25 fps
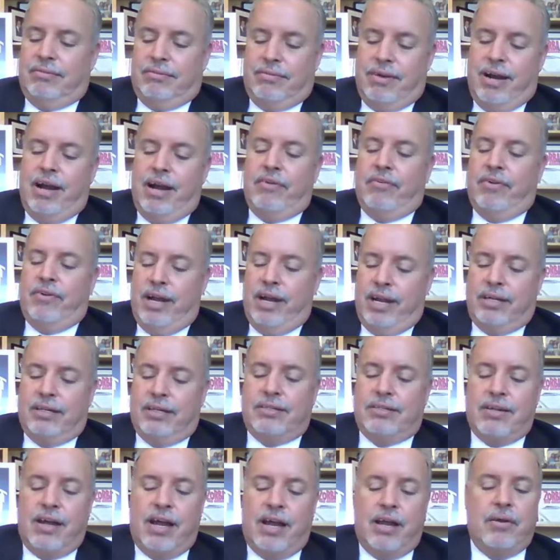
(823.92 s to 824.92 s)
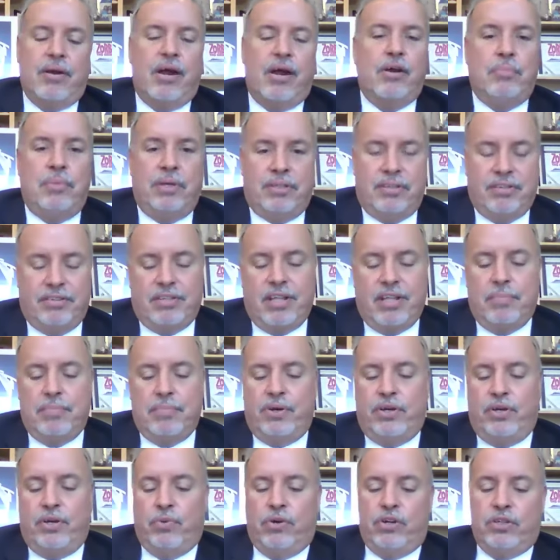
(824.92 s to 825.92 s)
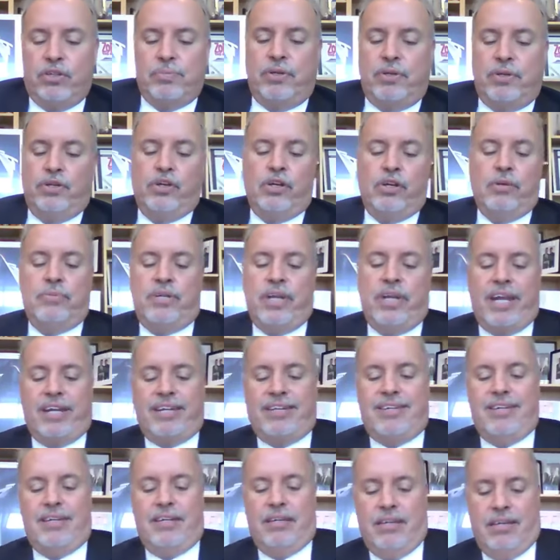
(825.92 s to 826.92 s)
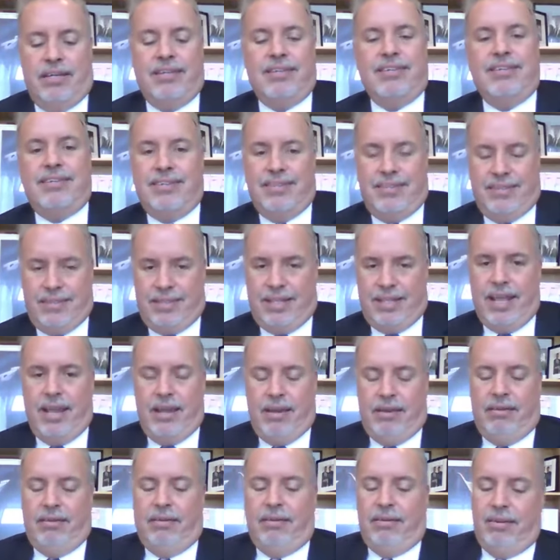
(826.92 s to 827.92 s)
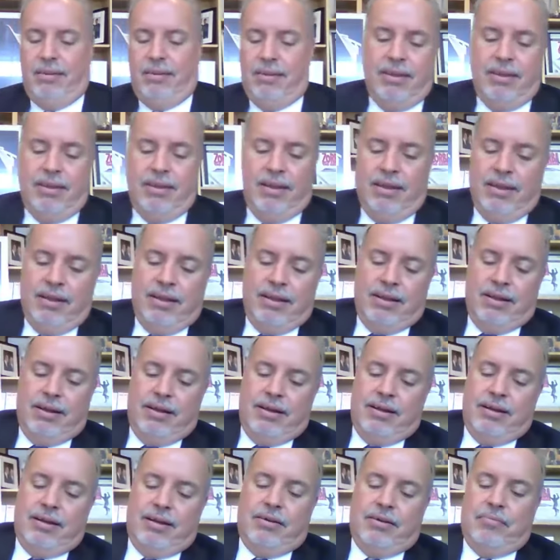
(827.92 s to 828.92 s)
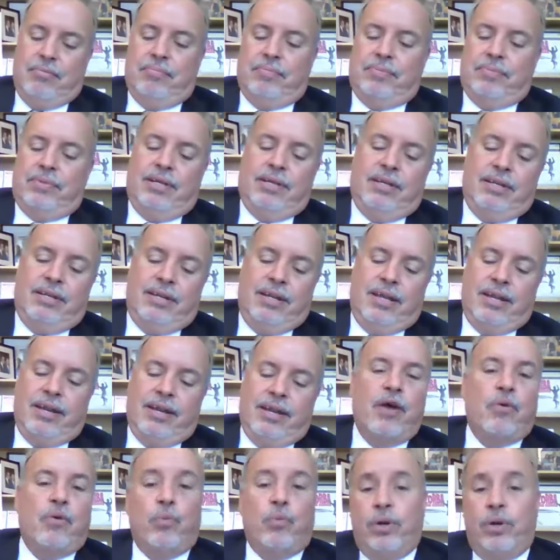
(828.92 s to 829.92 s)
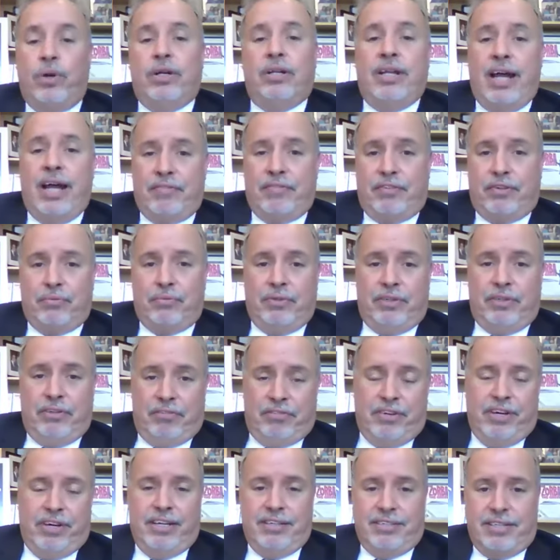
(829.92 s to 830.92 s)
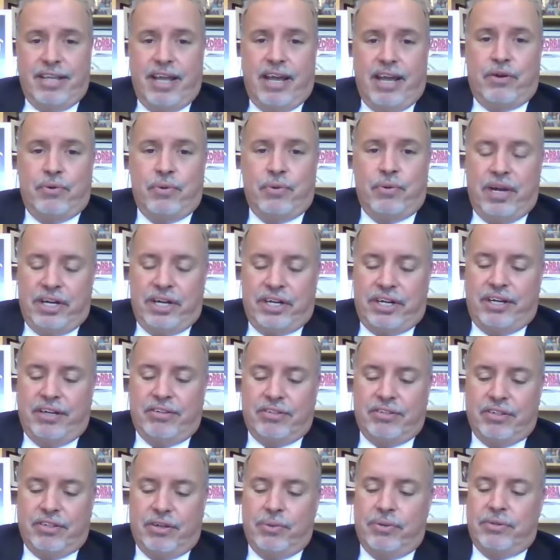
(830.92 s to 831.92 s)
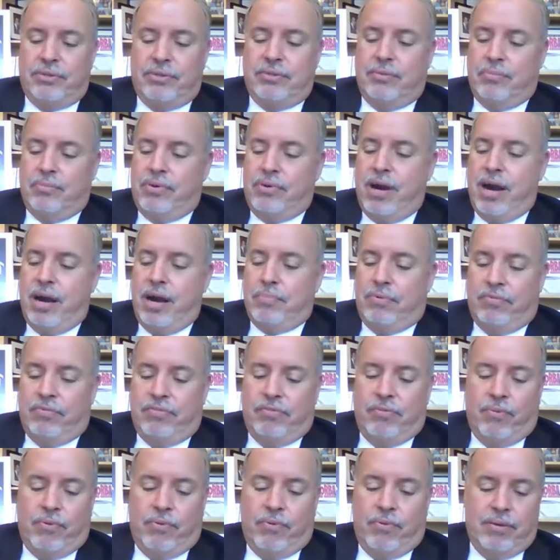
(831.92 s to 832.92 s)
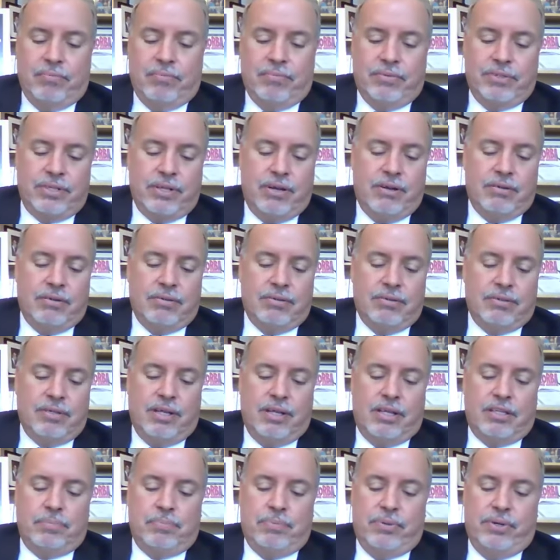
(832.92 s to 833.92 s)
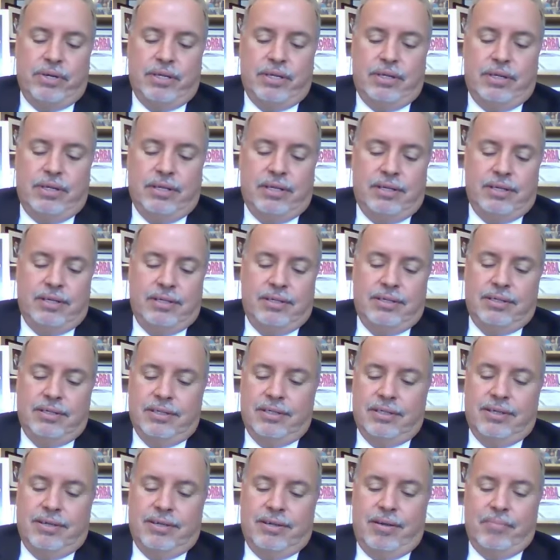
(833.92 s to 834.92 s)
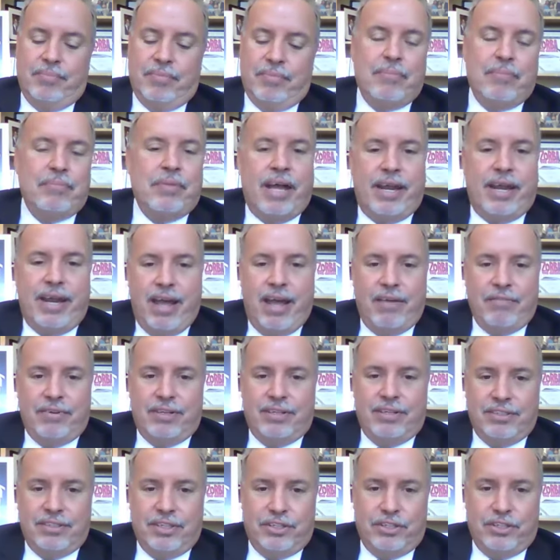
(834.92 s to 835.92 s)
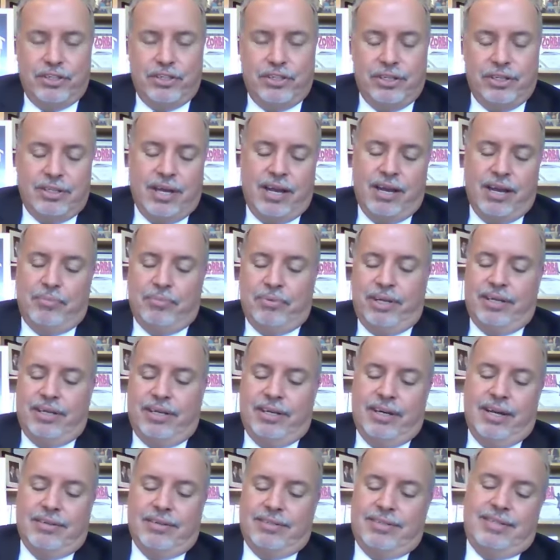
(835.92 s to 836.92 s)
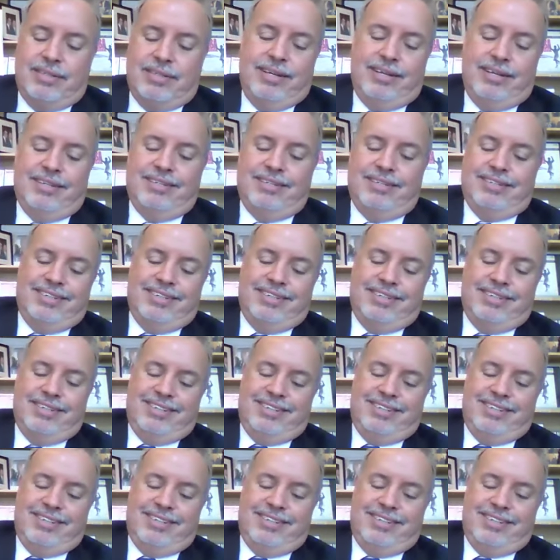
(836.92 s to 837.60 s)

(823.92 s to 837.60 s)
Right. So I don't mean to step on your words, but your objection is sustained, and I will have to rephrase that question so it's in proper form. So that's pretty good. I'm not having such a good time right now, Stace.